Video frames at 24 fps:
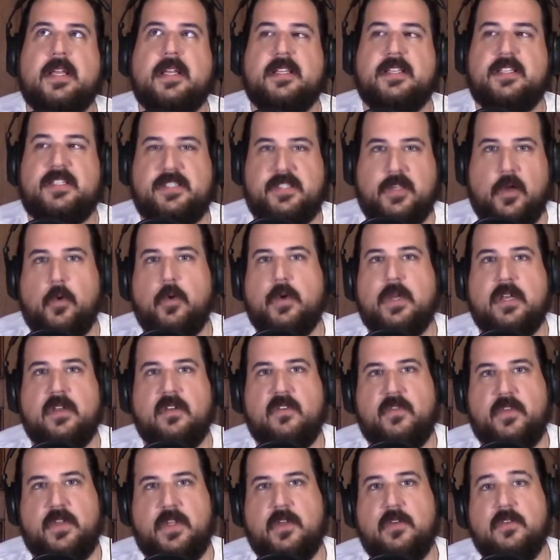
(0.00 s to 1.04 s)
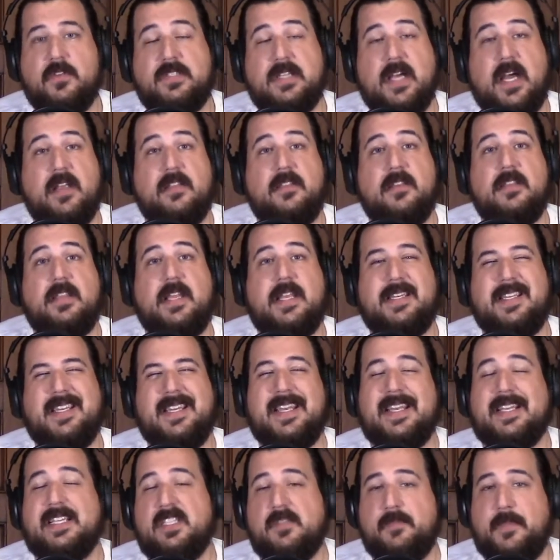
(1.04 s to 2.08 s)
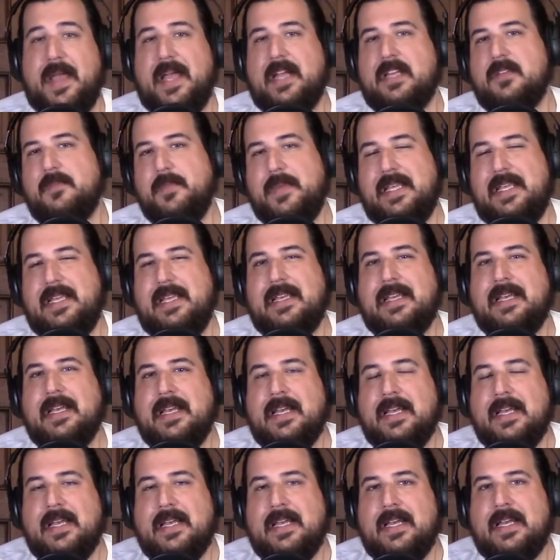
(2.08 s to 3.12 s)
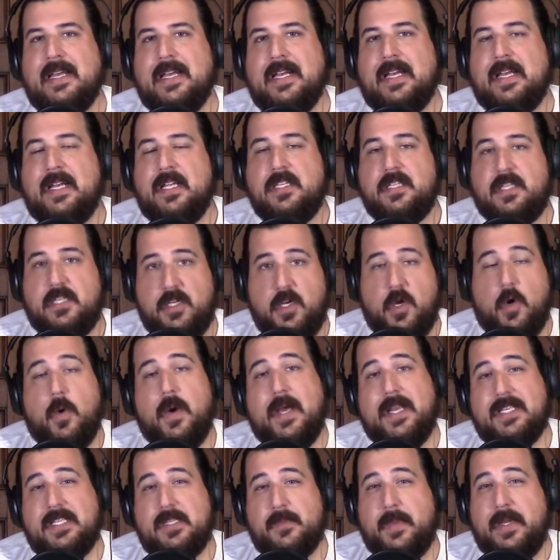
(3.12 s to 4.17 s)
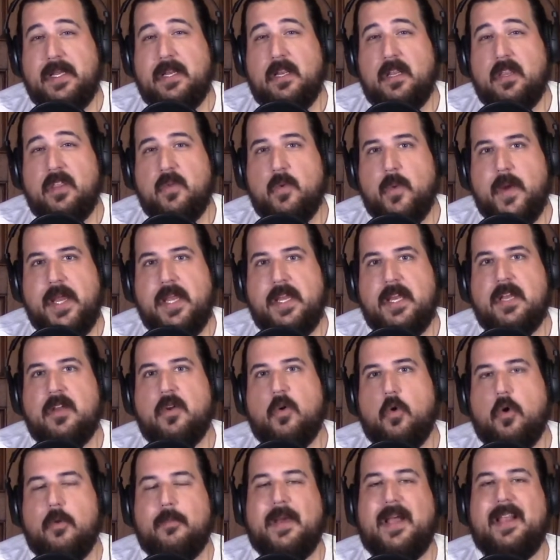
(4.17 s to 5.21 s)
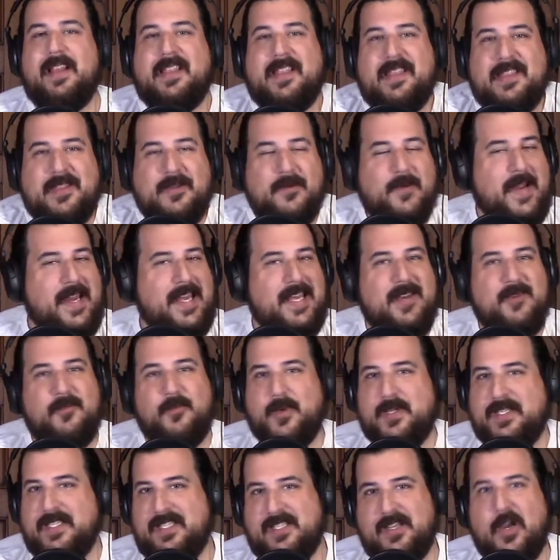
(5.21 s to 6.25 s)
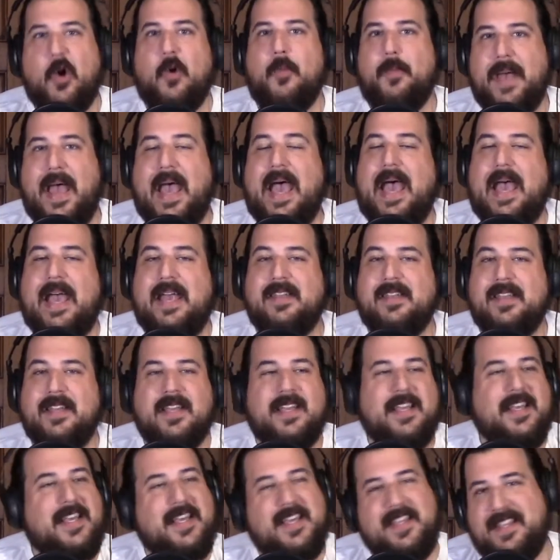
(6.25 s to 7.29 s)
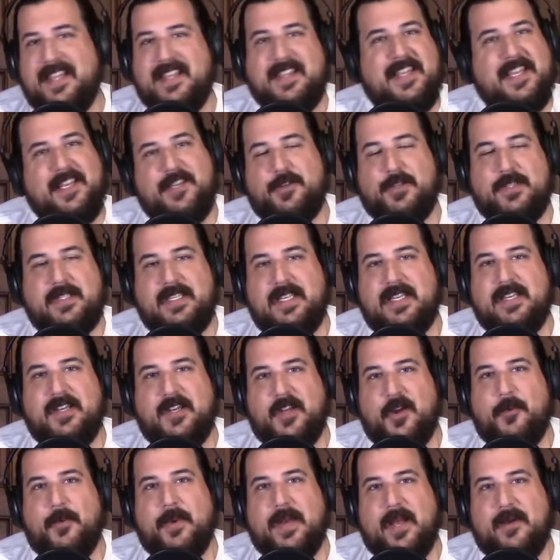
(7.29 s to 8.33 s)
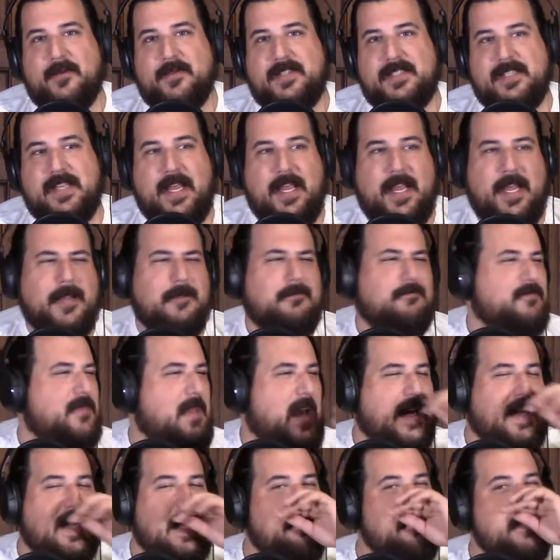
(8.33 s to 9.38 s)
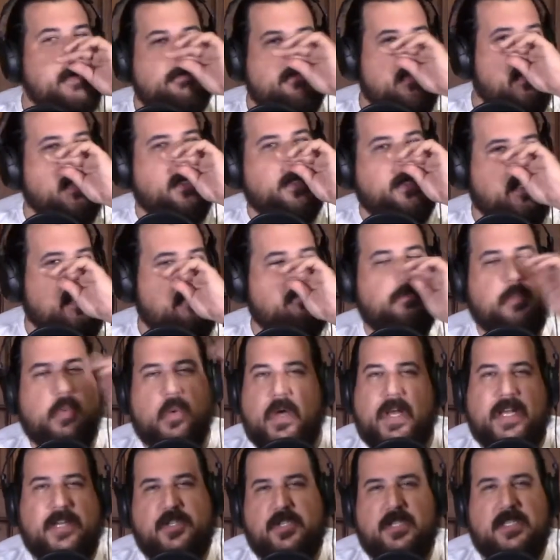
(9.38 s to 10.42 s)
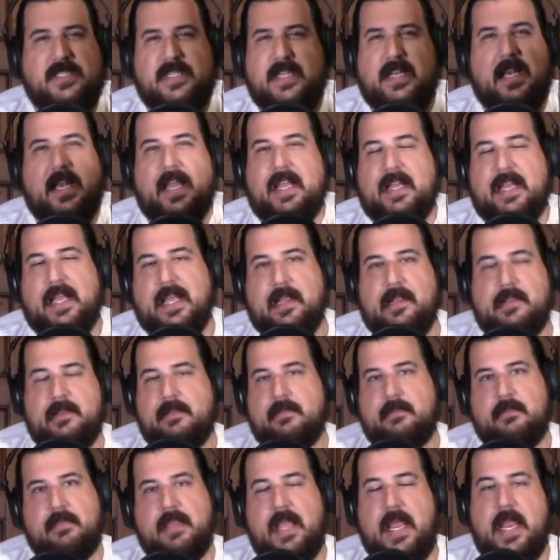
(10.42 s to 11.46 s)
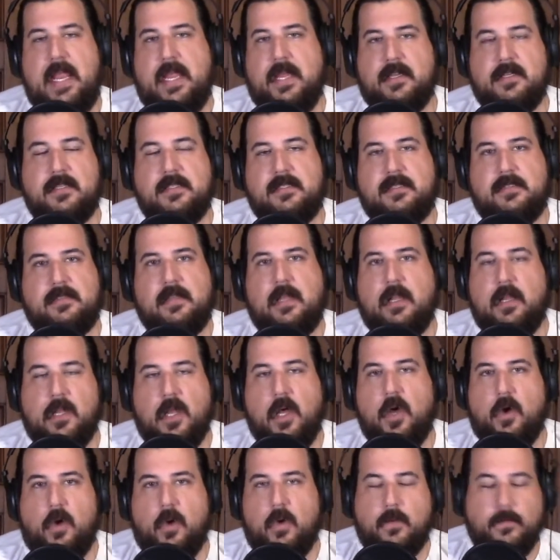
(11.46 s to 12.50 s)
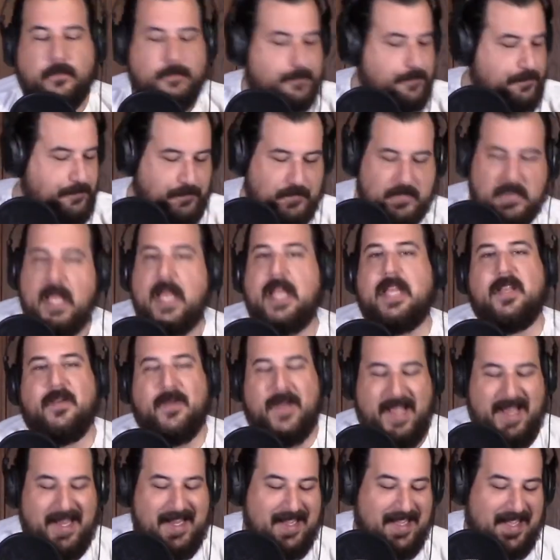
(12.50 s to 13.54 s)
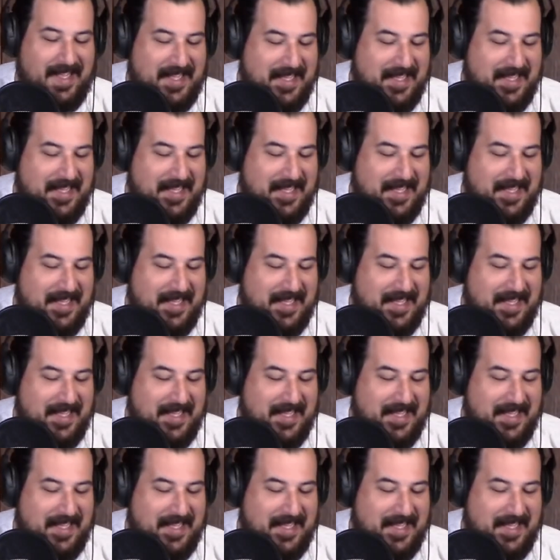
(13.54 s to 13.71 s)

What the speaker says: so confused. Either they didn't expect me to know how to speak Lithuanian, or my Lithuanian was so bad that they just didn't know what I was saying. I kept it really simple. I just said like, thanks, hello. Anyway,